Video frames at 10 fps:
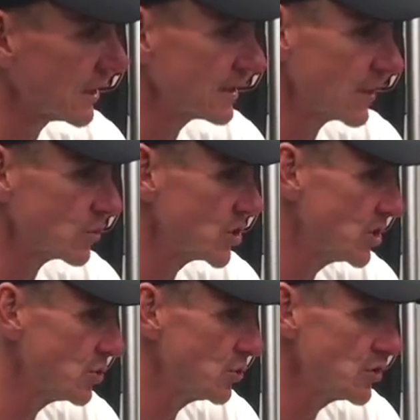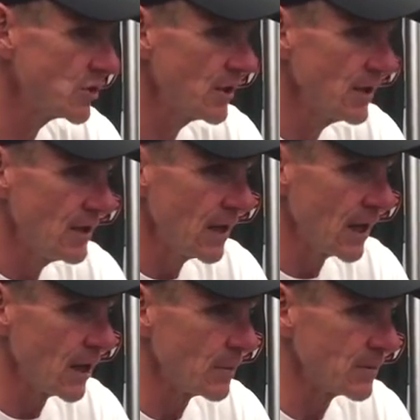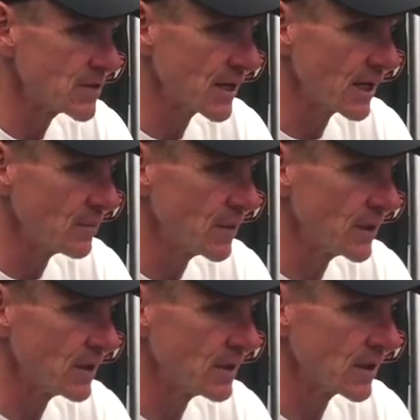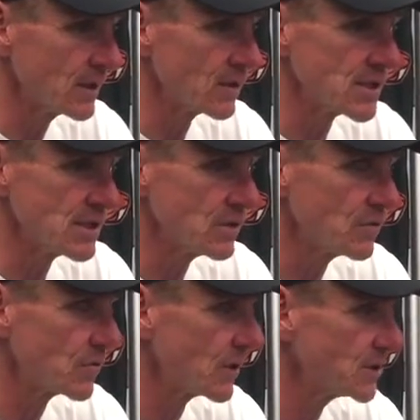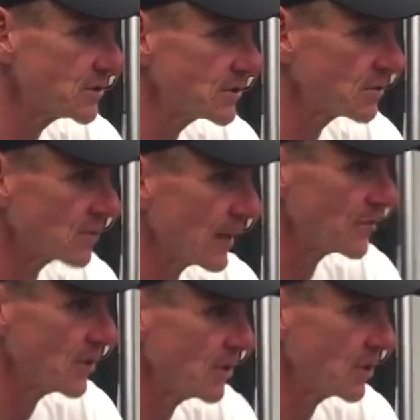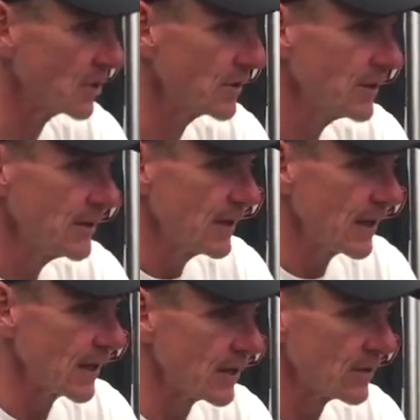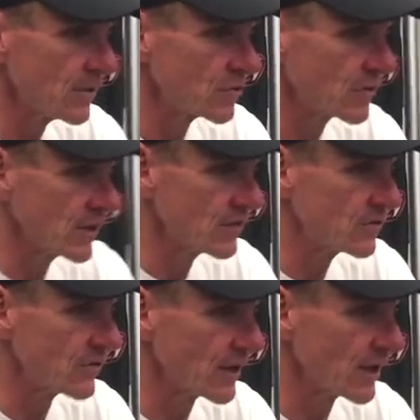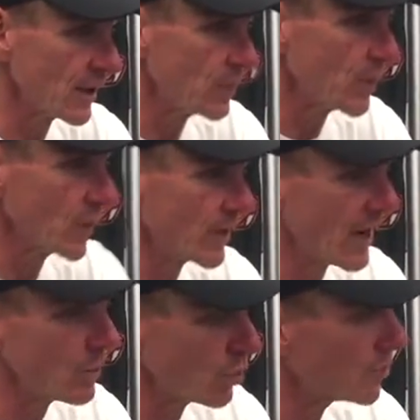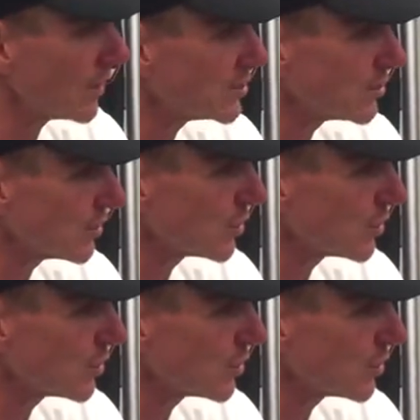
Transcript: thought that was huge. Um, it's kind of been an Achilles heel for us throughout the year, and those kids studded up, but we got more pressure